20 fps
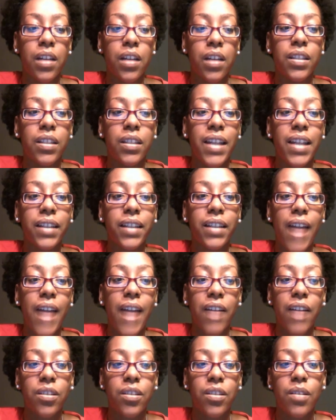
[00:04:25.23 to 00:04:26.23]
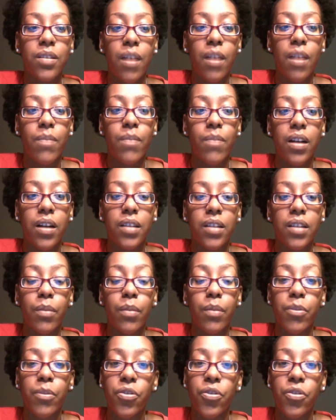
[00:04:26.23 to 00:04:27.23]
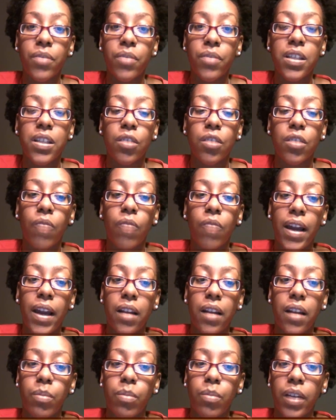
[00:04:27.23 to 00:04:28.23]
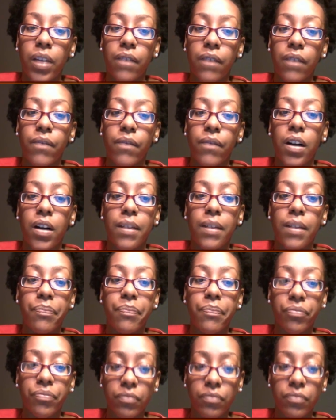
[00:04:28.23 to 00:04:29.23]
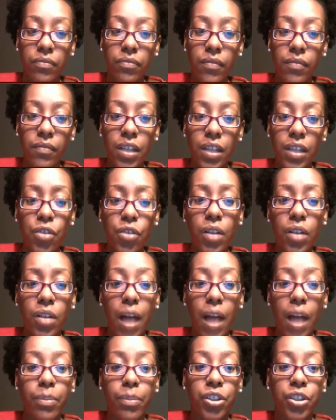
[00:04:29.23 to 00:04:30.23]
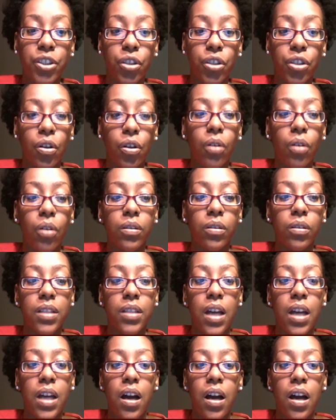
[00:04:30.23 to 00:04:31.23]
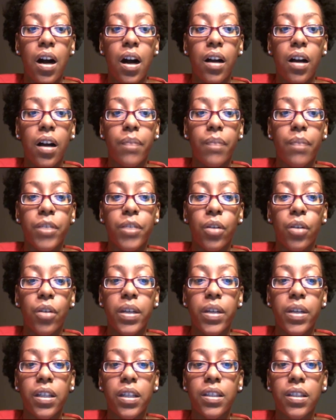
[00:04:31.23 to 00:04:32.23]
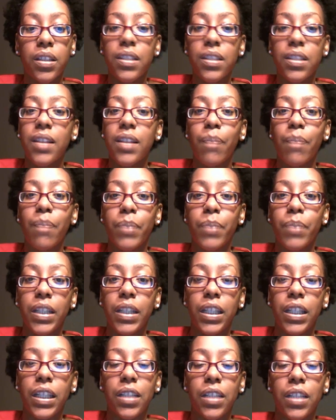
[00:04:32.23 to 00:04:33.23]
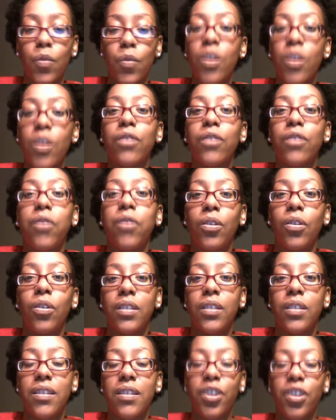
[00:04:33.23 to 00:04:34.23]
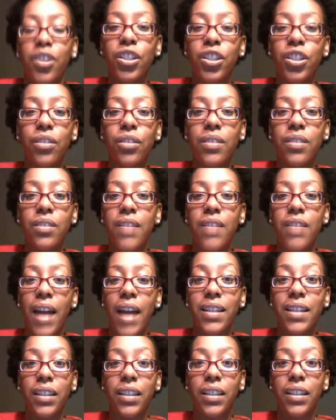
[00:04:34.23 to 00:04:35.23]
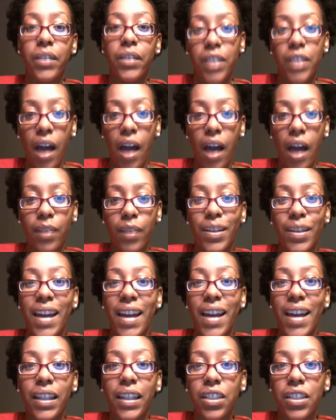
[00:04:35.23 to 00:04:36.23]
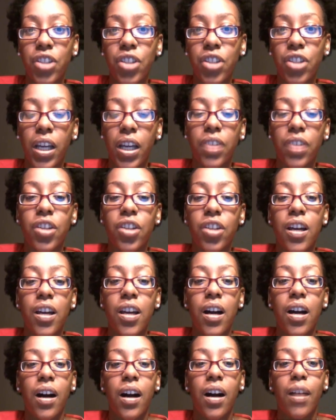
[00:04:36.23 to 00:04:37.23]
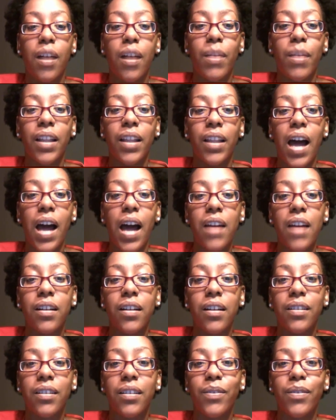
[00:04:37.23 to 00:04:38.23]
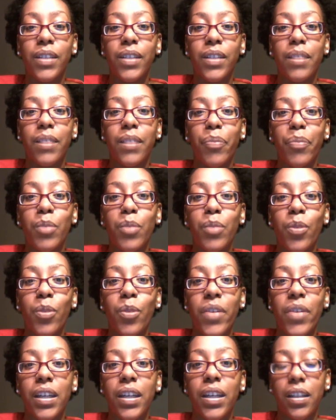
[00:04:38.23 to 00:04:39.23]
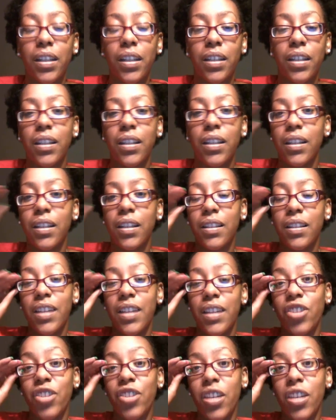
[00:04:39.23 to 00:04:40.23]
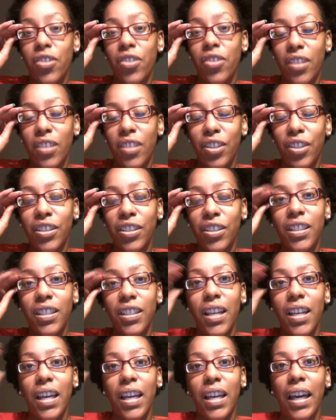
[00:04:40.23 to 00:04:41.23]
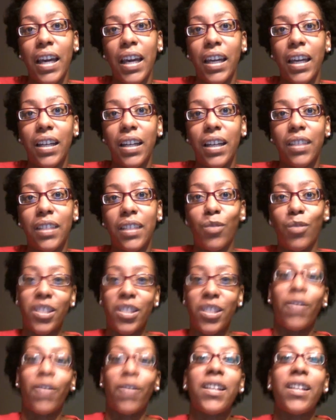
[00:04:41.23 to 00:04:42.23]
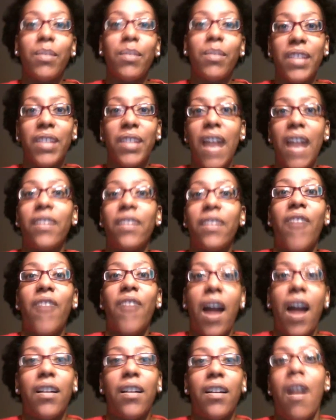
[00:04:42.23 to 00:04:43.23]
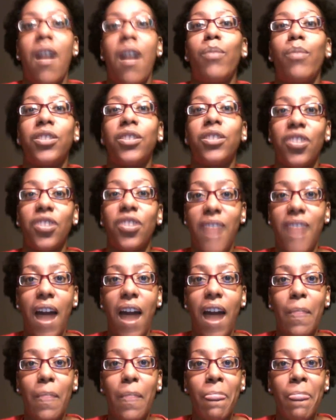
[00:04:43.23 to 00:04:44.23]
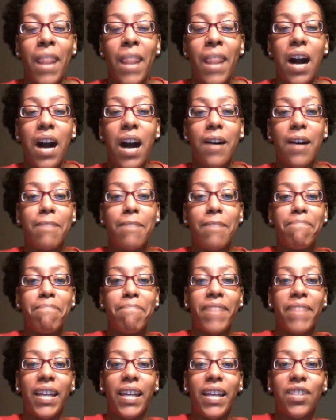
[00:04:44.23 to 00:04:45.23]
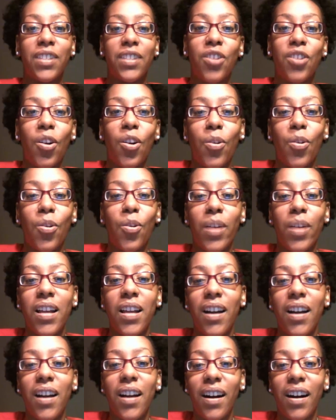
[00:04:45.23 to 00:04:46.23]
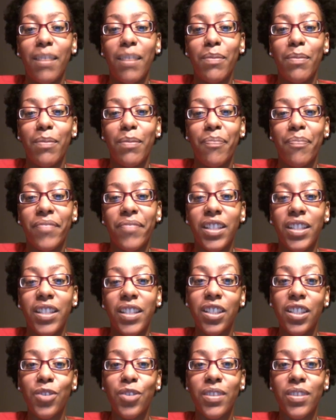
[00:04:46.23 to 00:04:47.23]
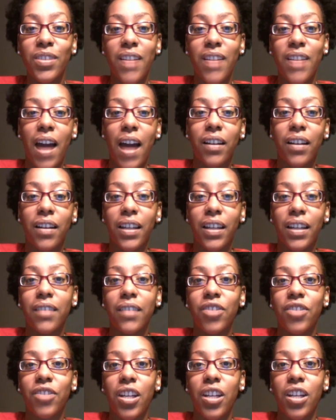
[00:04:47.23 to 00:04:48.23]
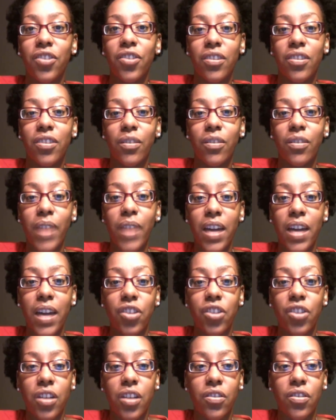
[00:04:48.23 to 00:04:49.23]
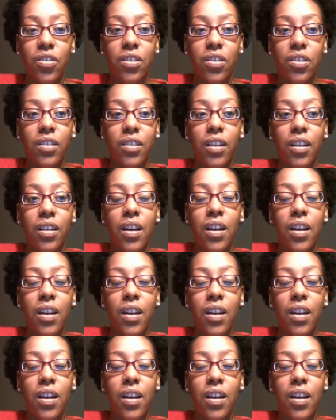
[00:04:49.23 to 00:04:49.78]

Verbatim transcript: The next action step, uh, step number three, is to write out a plan um, to accomplish your goals. Um, you know, this step is wonderful because the good news is that it's a living document and it can change. Um, a lot of um, people think and, and that change isn't good, and once they write something down, they've got to accomplish just that. Um, and so um, the good news is that, again, change is okay, change is good.